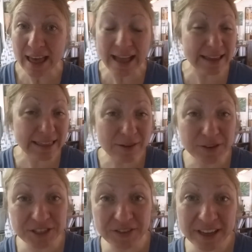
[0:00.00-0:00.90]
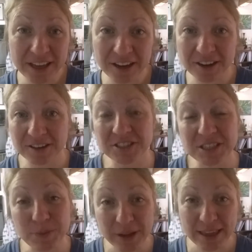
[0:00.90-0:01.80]
anything we're doing here,
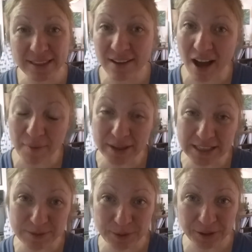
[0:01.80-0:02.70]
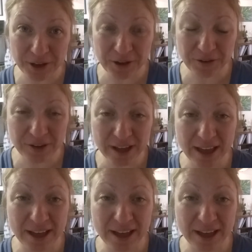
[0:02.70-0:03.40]
just put it in the comments below.